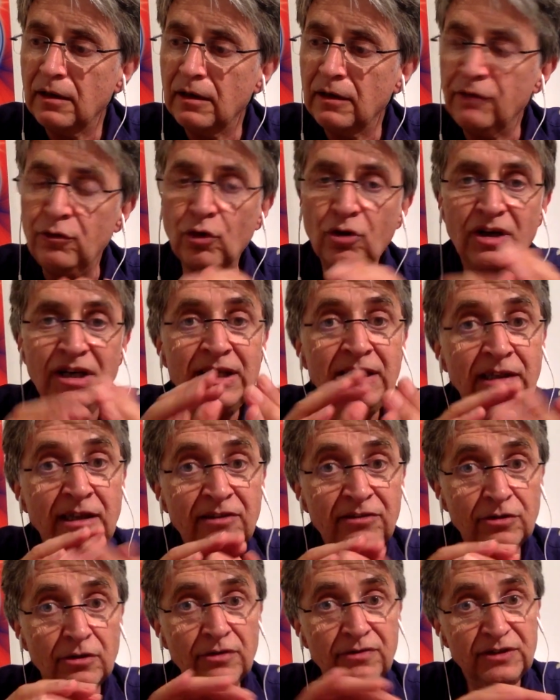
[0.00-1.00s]
If you clean the
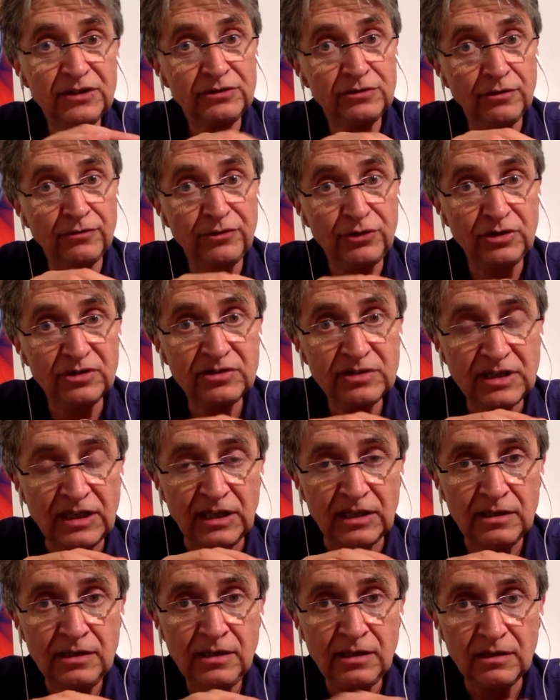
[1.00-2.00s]
surface of your
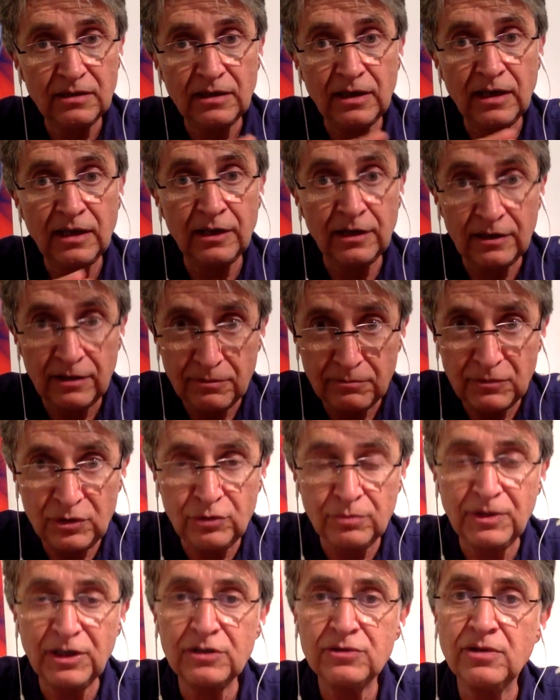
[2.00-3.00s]
skin and
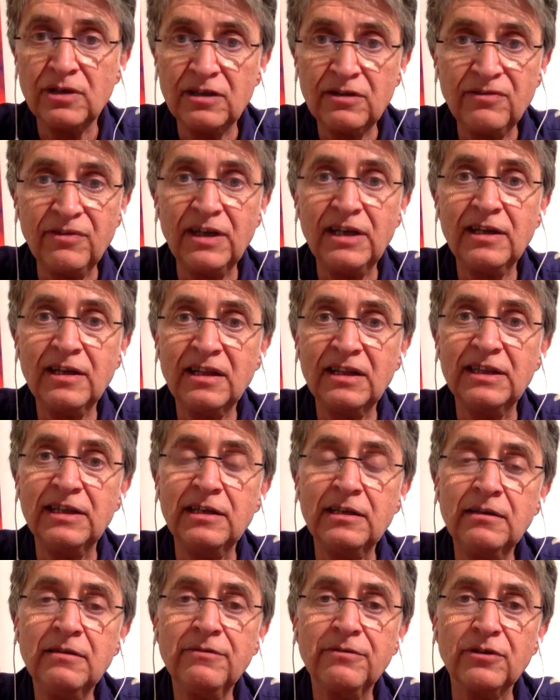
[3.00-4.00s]
you make sure it's very
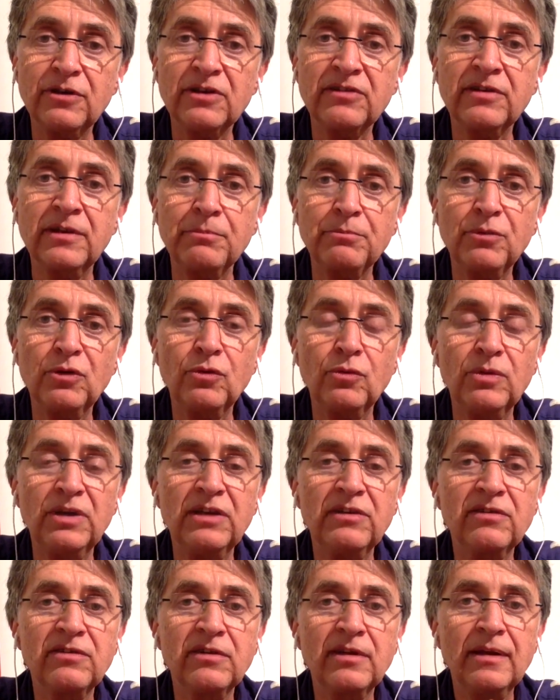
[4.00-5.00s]
clean, for example,
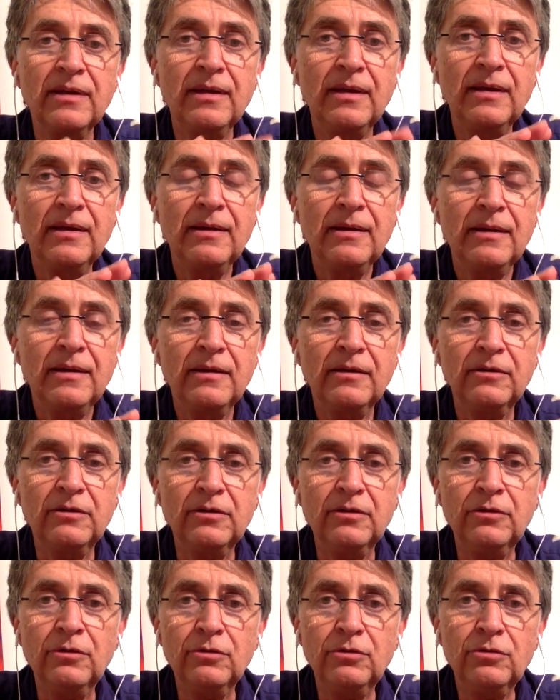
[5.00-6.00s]

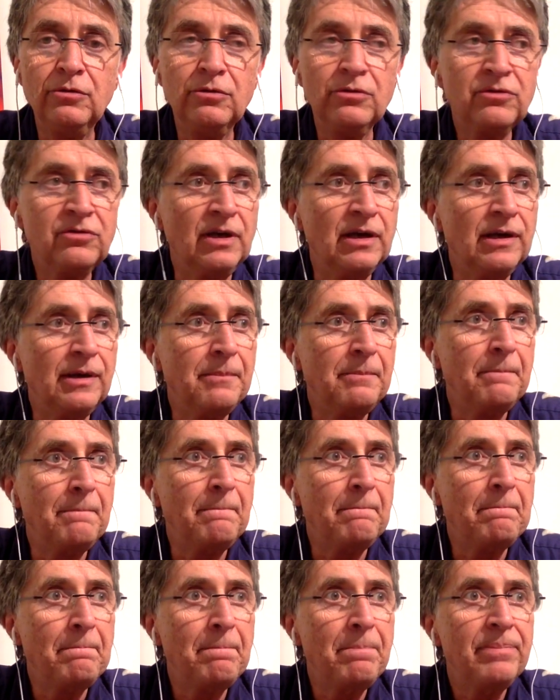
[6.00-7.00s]
you use
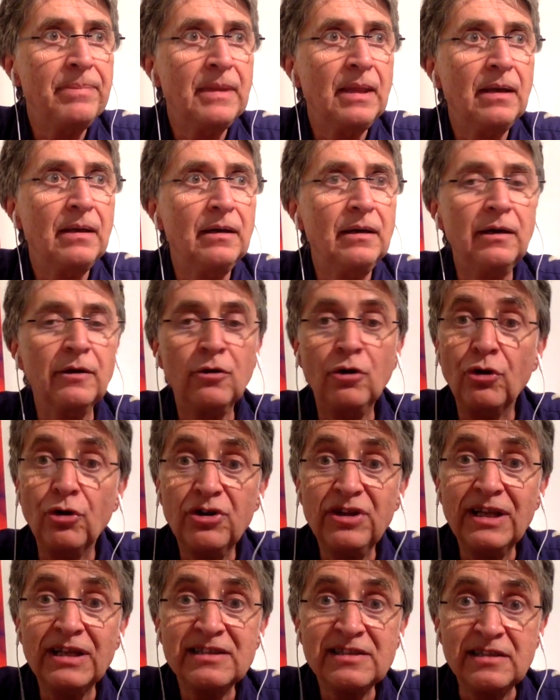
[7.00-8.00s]

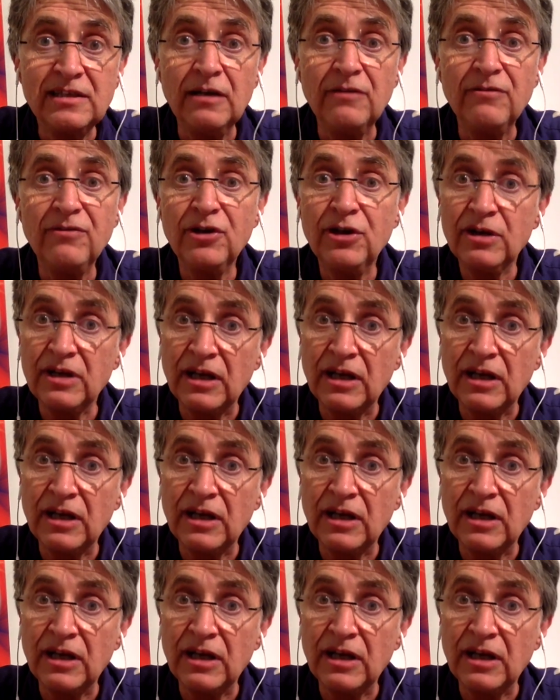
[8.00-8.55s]
colloidal silver